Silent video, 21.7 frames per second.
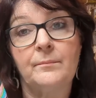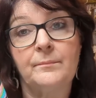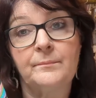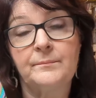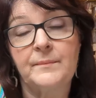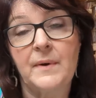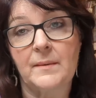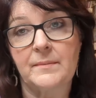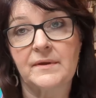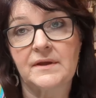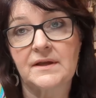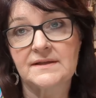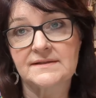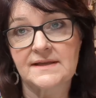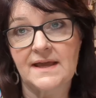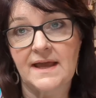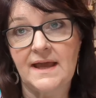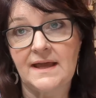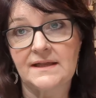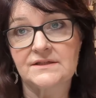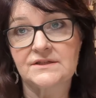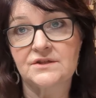but because I
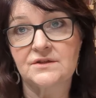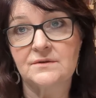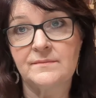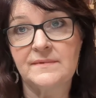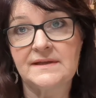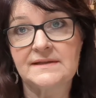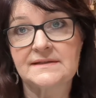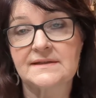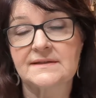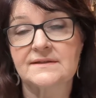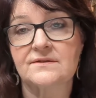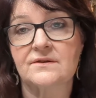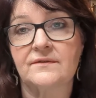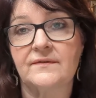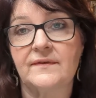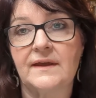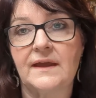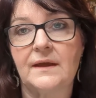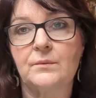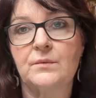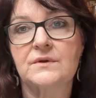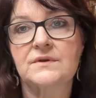had 2 meters of
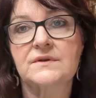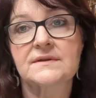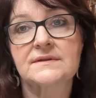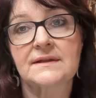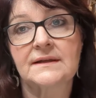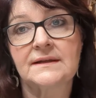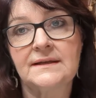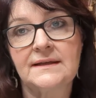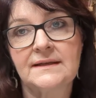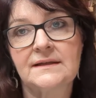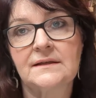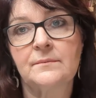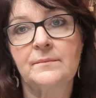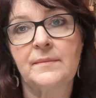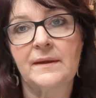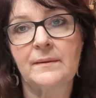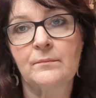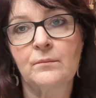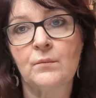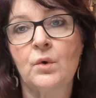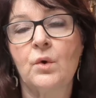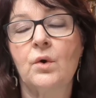it, which is a little bit
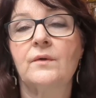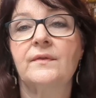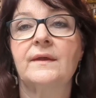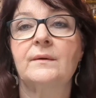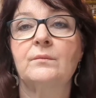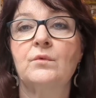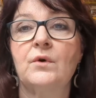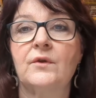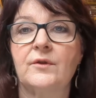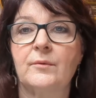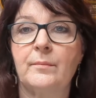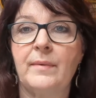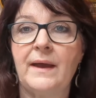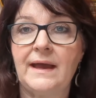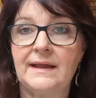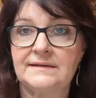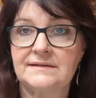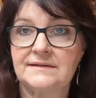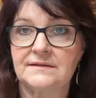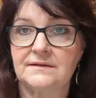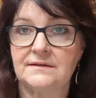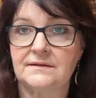more than what the
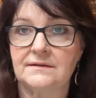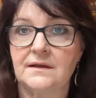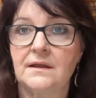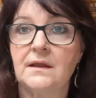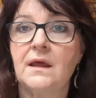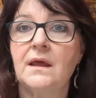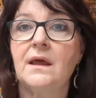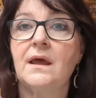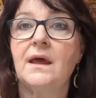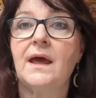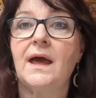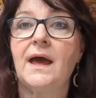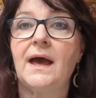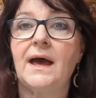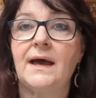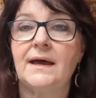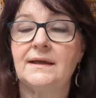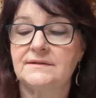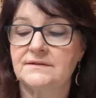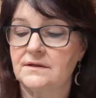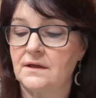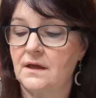pattern
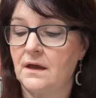had